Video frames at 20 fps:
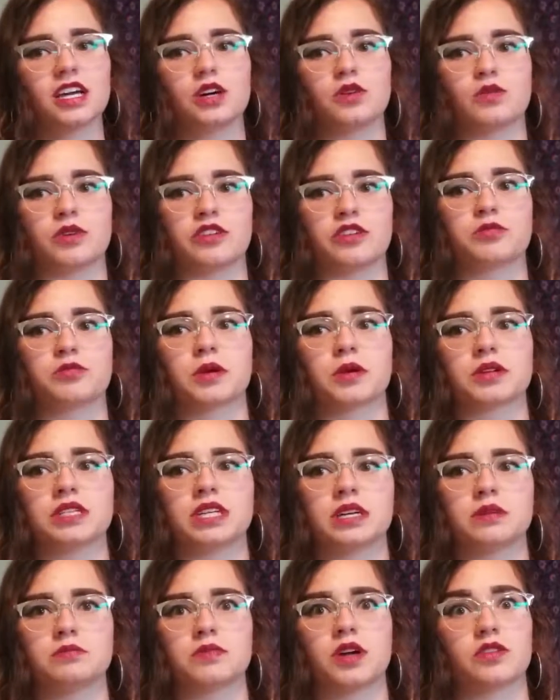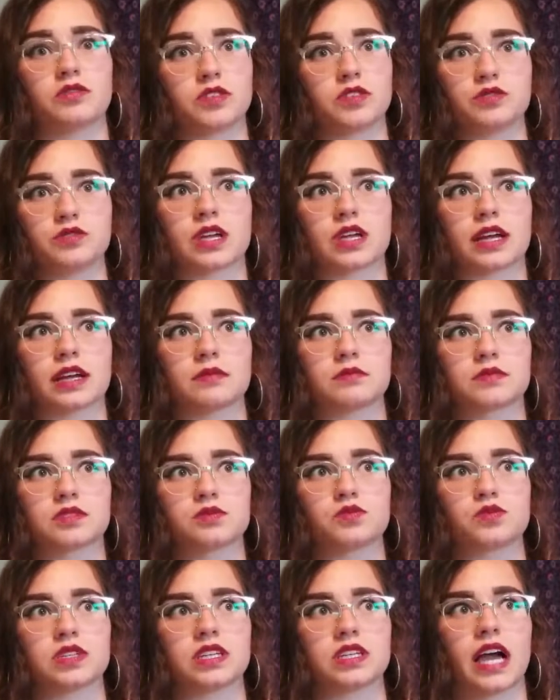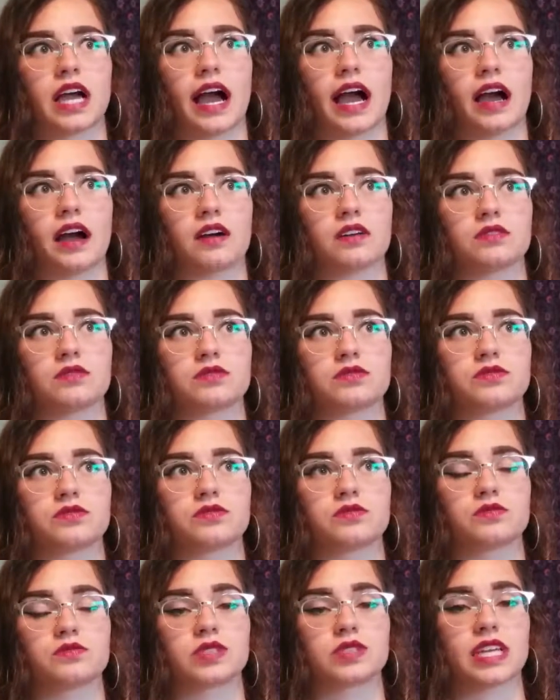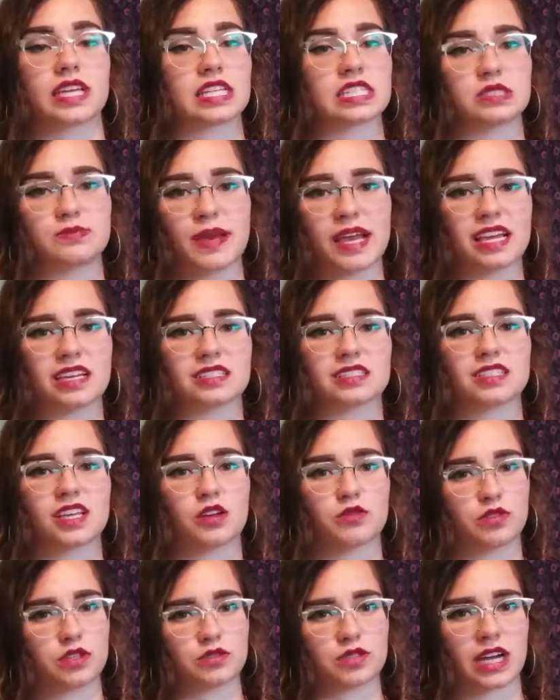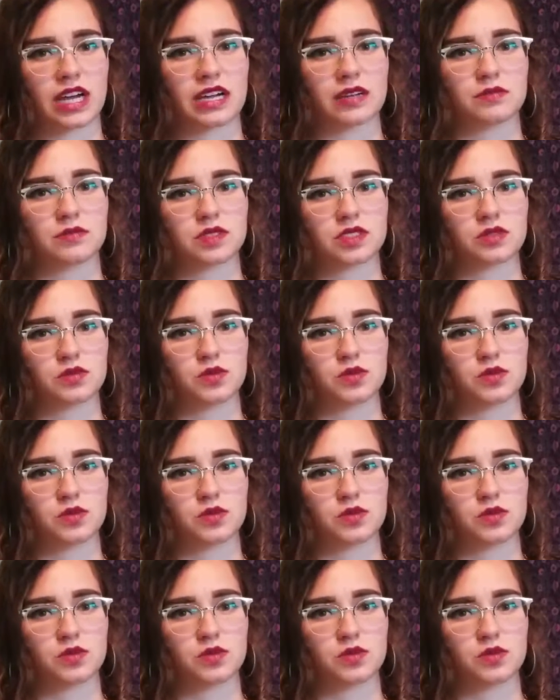We've broken up a few times. We have taken space a few times.